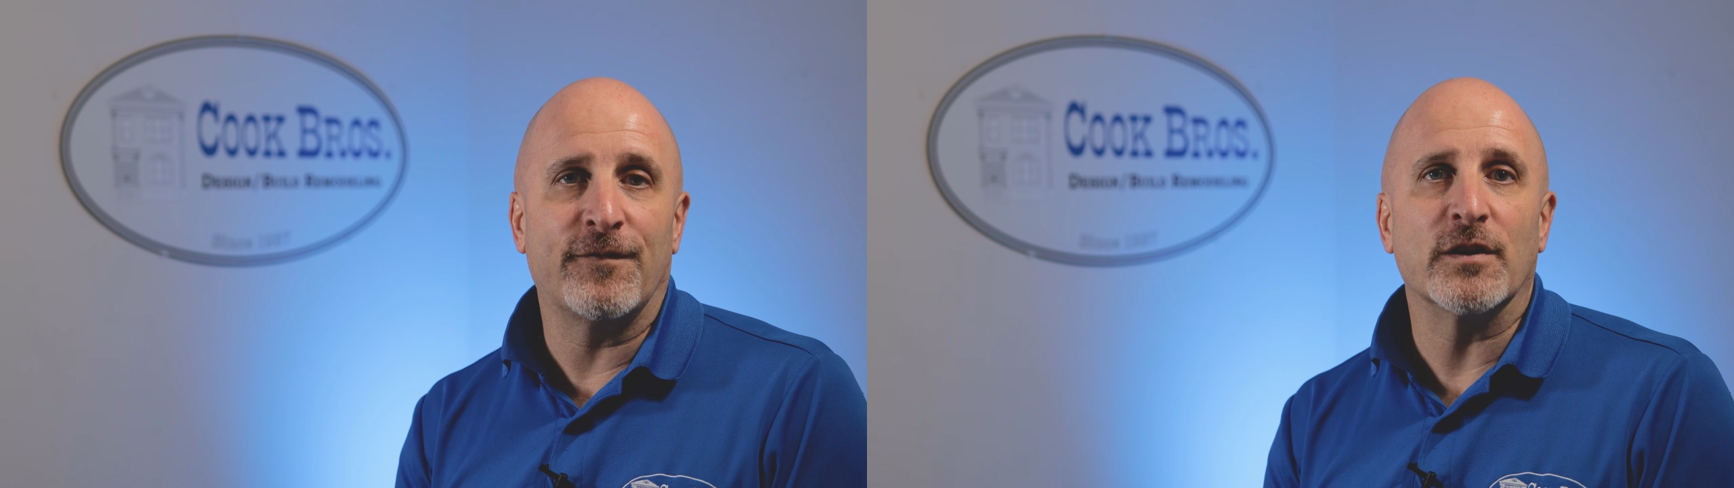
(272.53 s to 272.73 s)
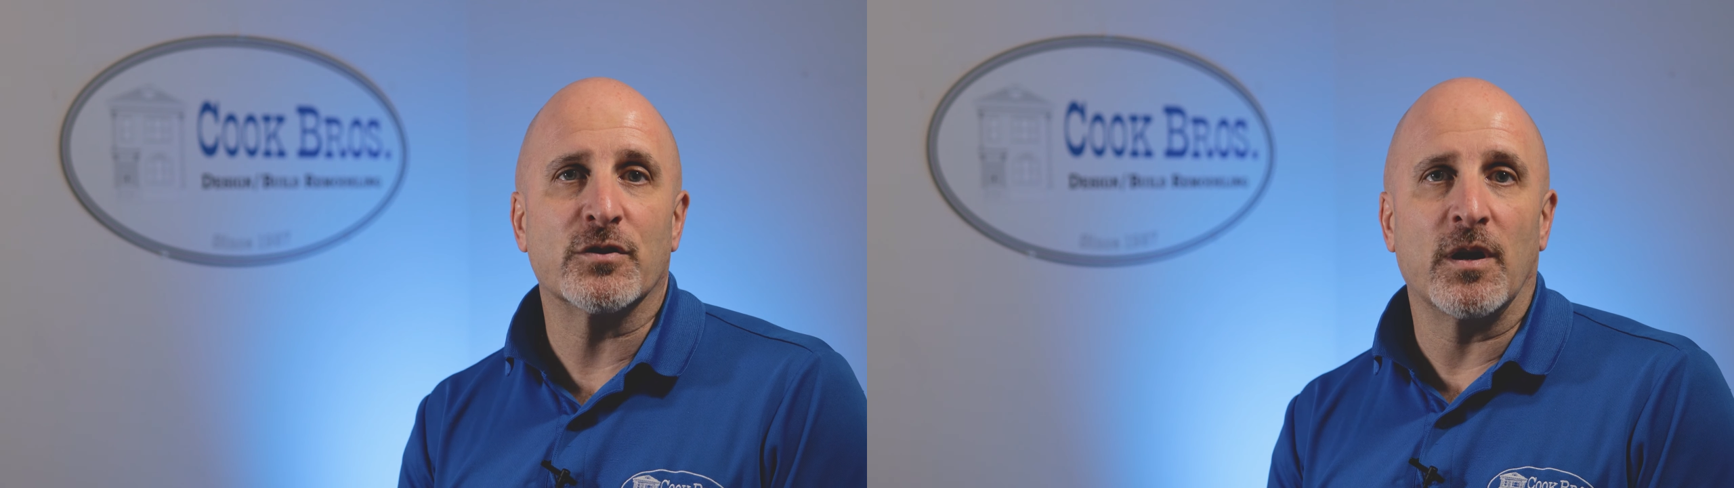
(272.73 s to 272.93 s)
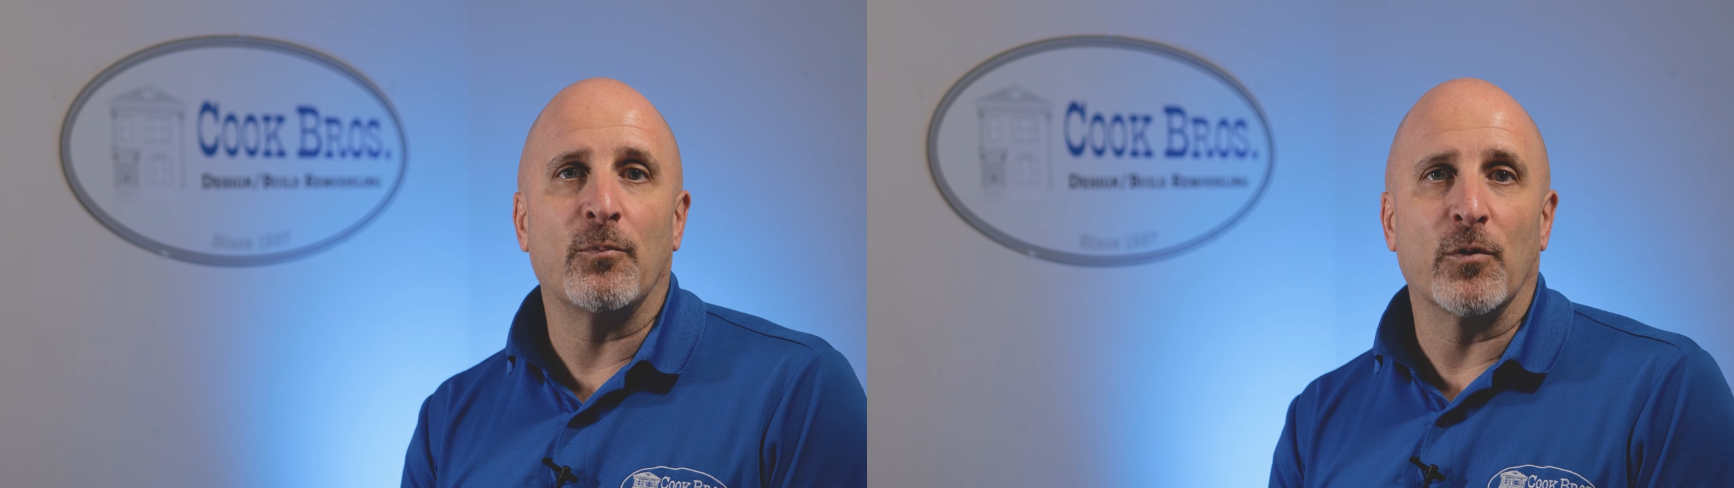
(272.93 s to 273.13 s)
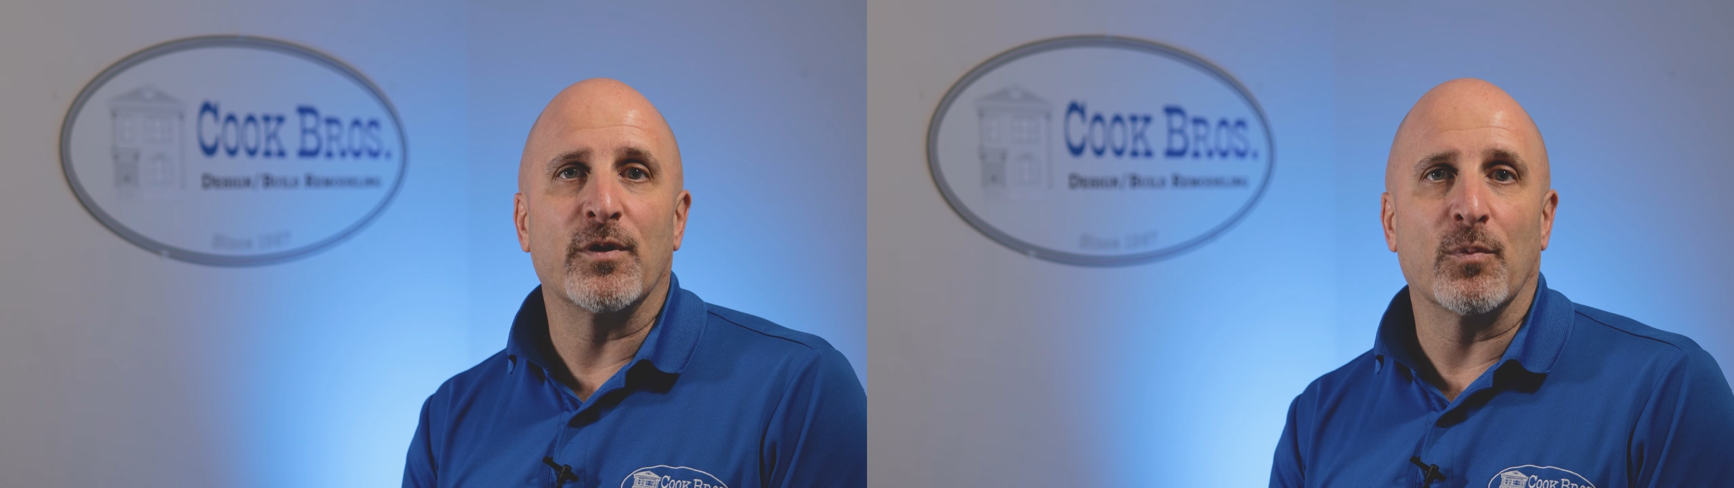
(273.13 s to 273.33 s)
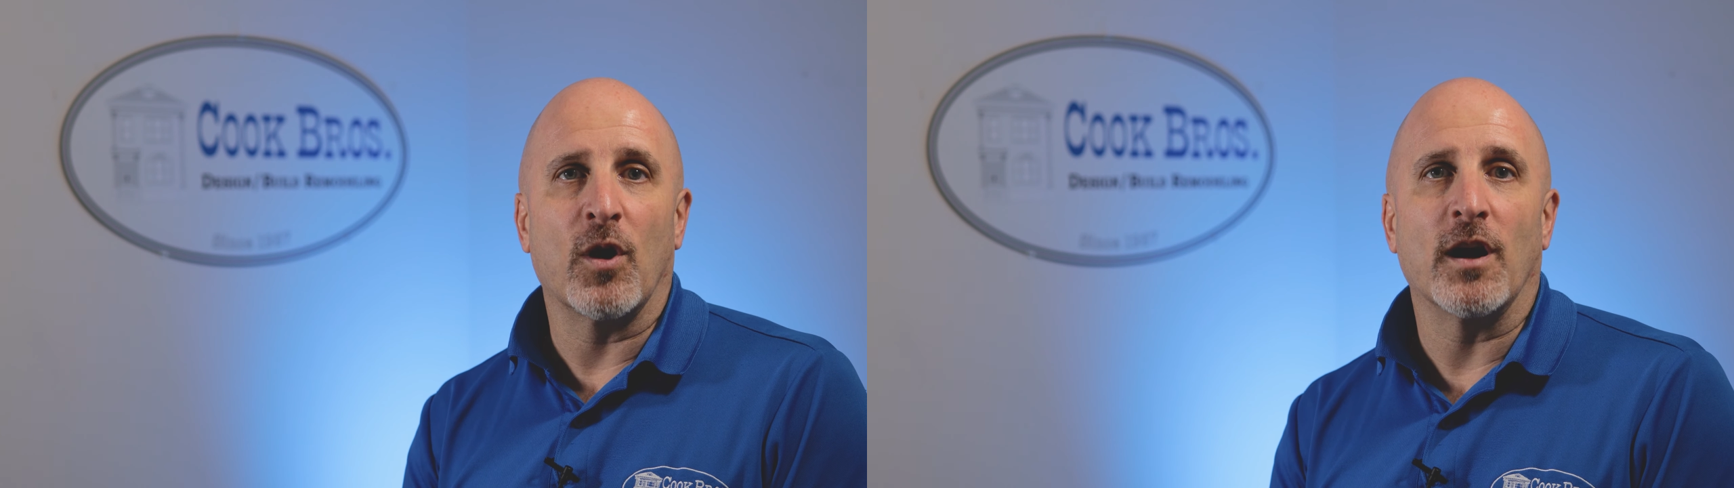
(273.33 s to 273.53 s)
finished up
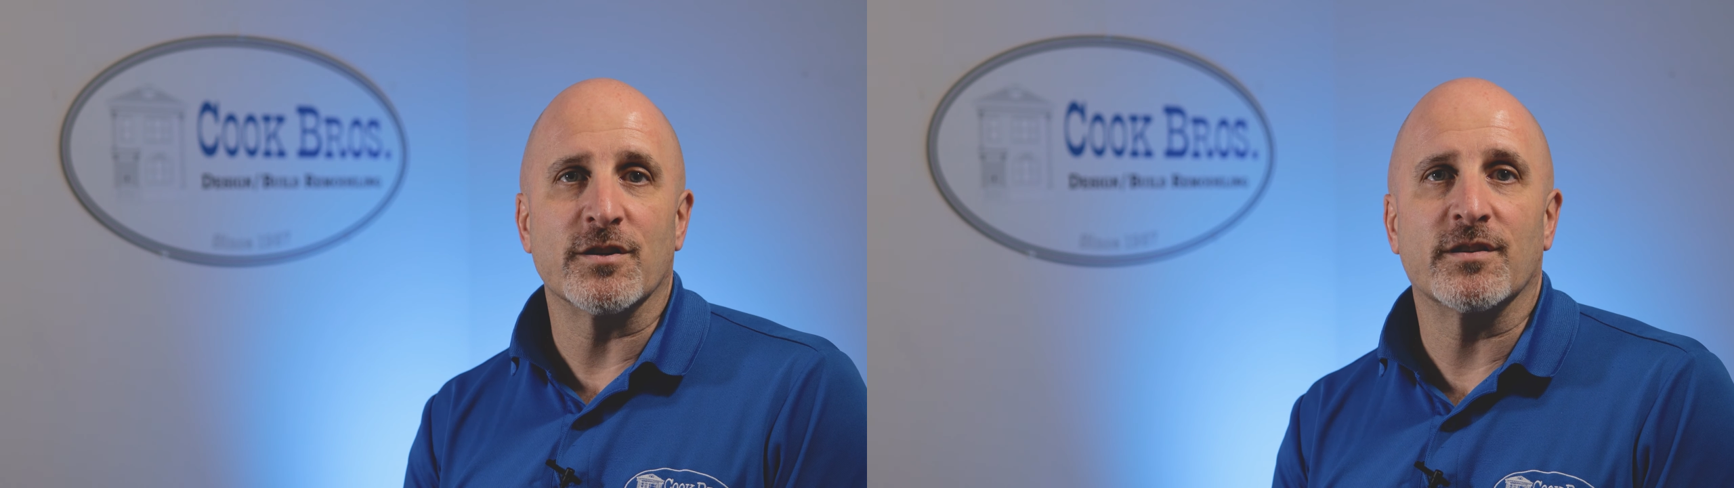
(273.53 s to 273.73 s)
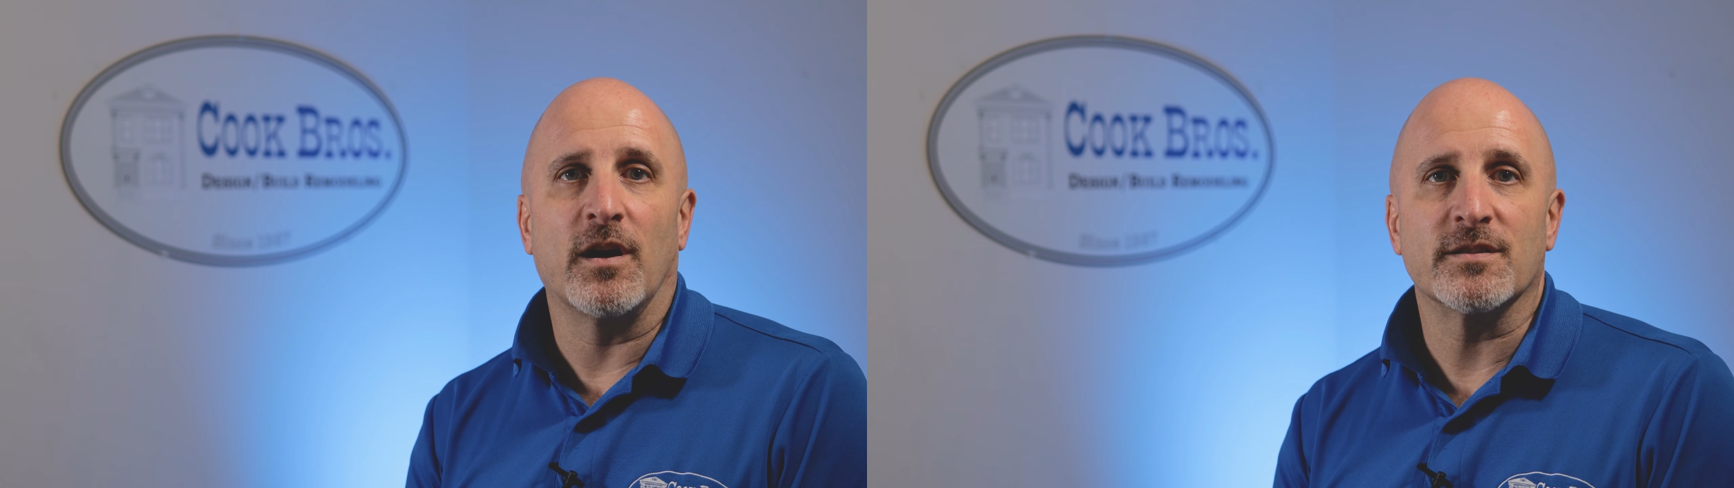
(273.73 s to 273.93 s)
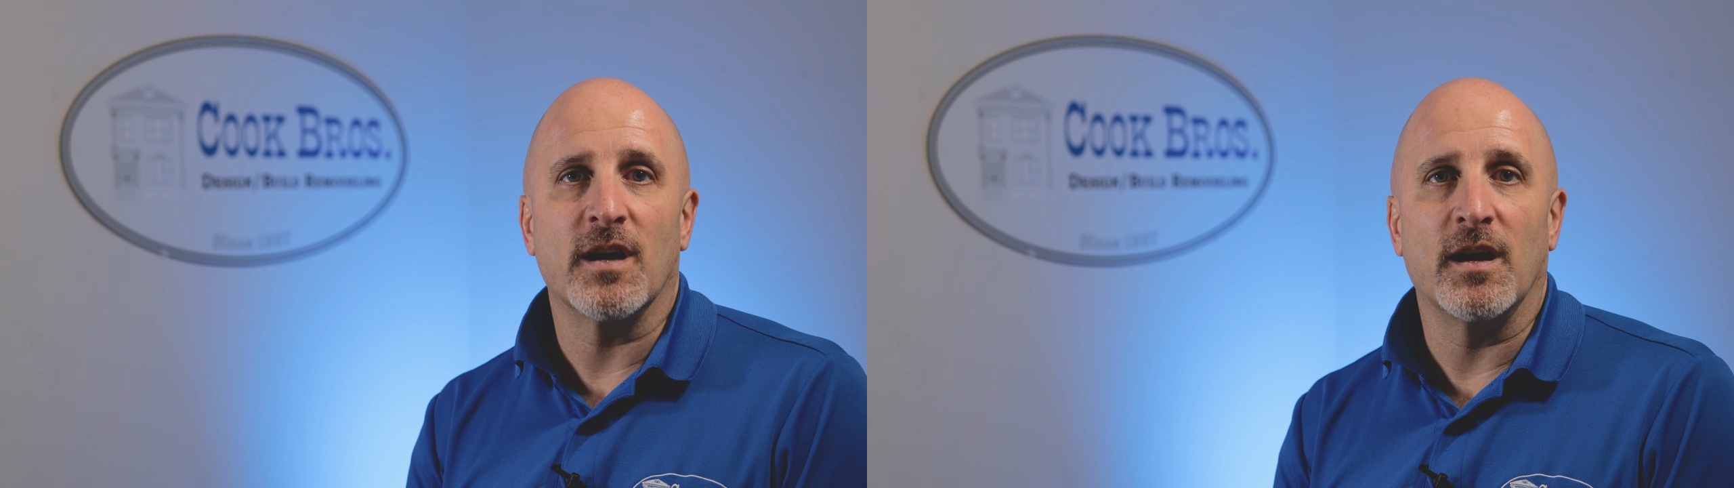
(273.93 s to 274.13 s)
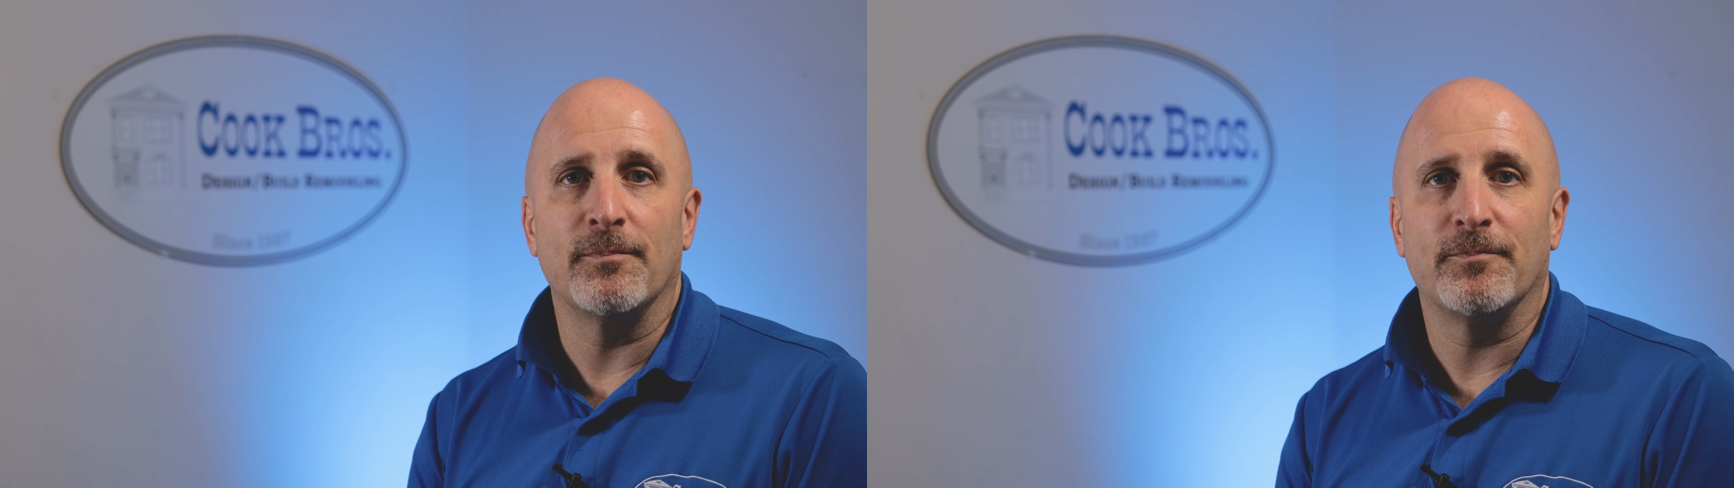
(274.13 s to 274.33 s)
with your project on time.